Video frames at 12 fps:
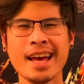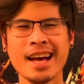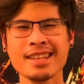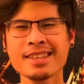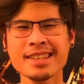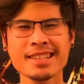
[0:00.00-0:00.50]

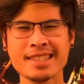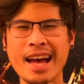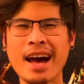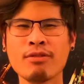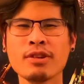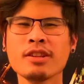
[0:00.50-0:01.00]
That's like this
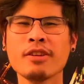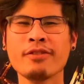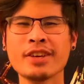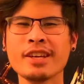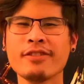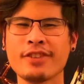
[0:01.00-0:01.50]
Avril
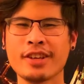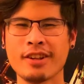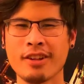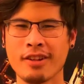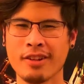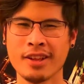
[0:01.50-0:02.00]
Lavigne
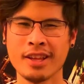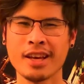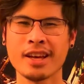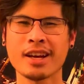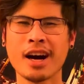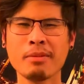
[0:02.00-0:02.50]
feel.
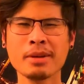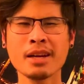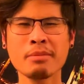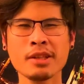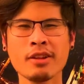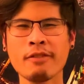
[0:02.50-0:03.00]
Comment
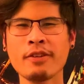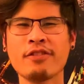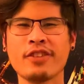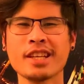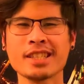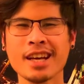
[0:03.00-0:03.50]
down below if you
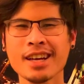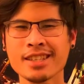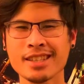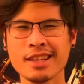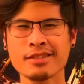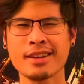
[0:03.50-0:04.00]
think that,
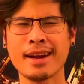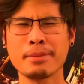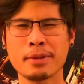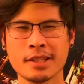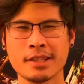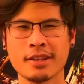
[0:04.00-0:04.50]
because that's what I
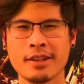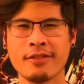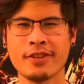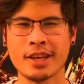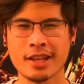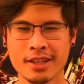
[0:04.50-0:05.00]
personally
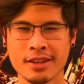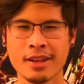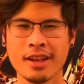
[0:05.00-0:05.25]
think.